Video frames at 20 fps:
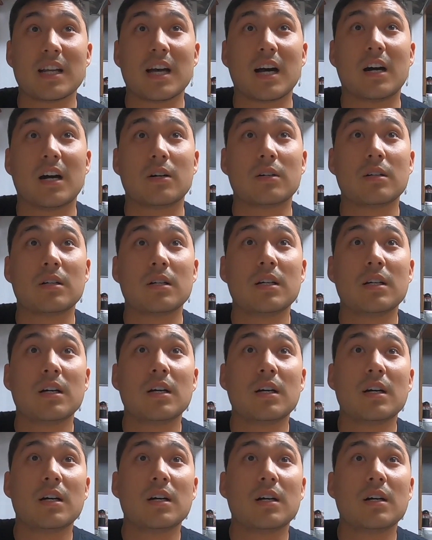now.
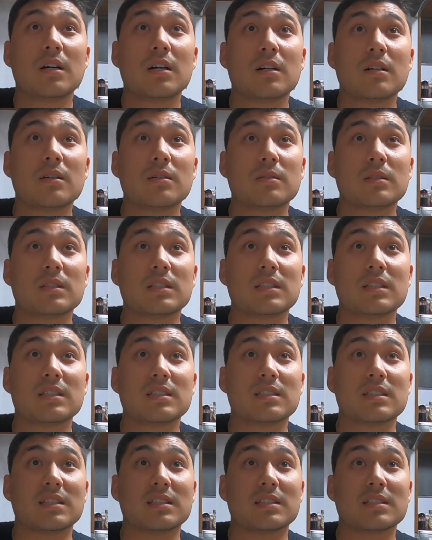What is
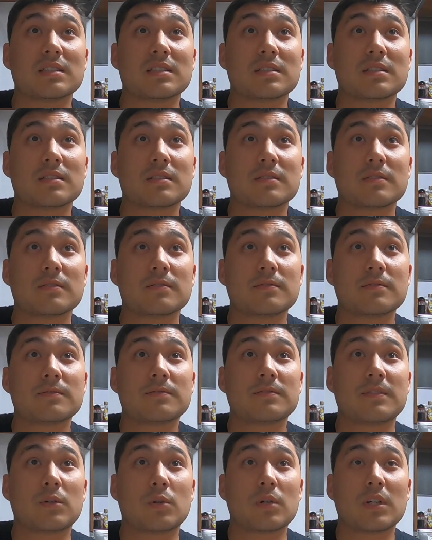this?
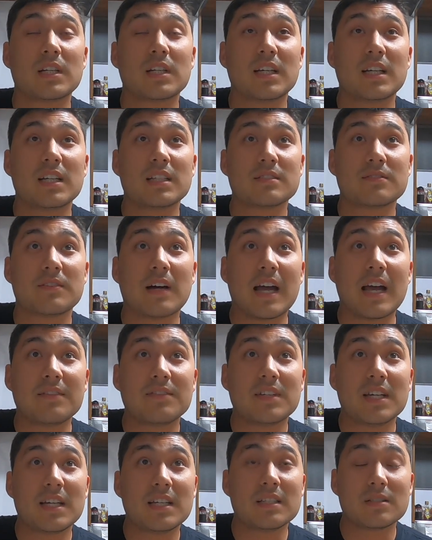Four days, five
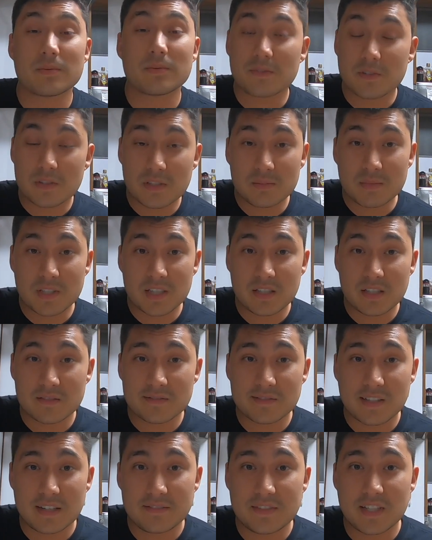days. We've only been here
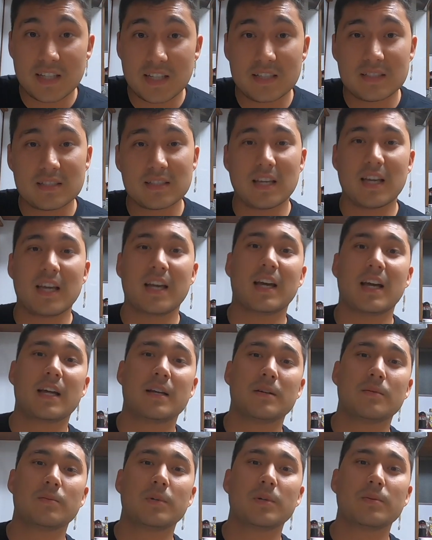five days
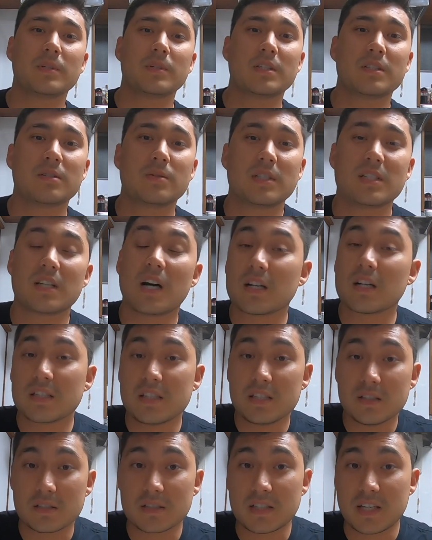and we went to a Don
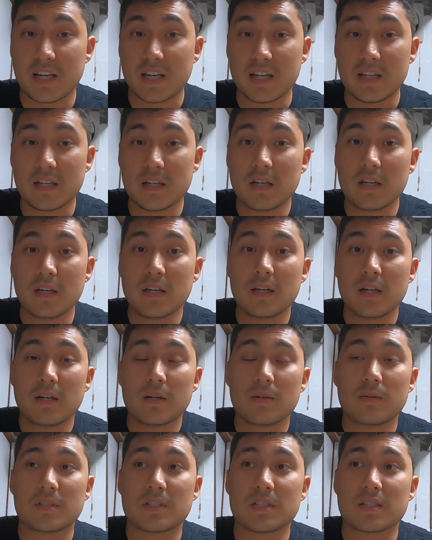Quijote,
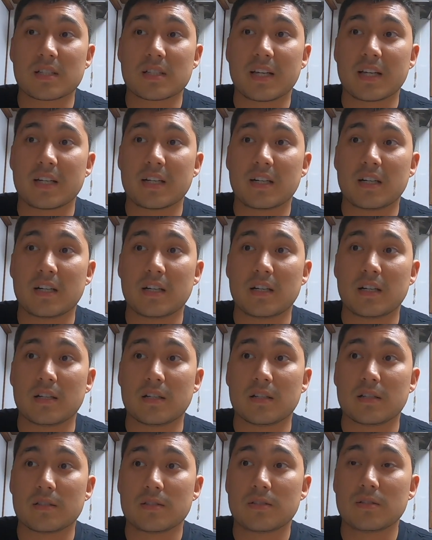which is like
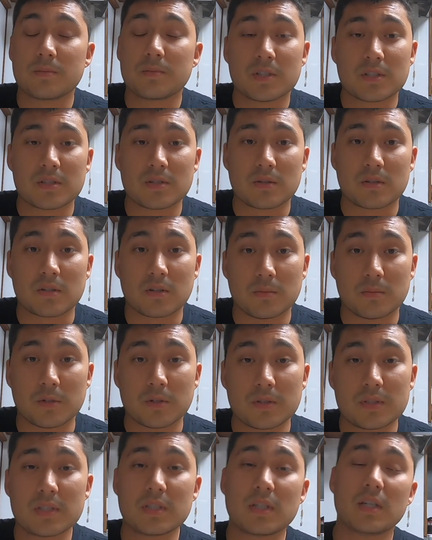a superstore
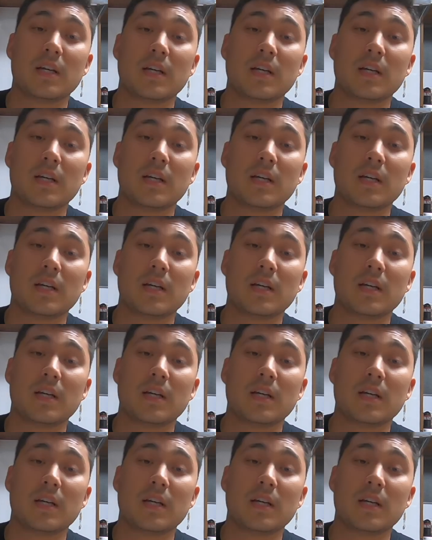almost.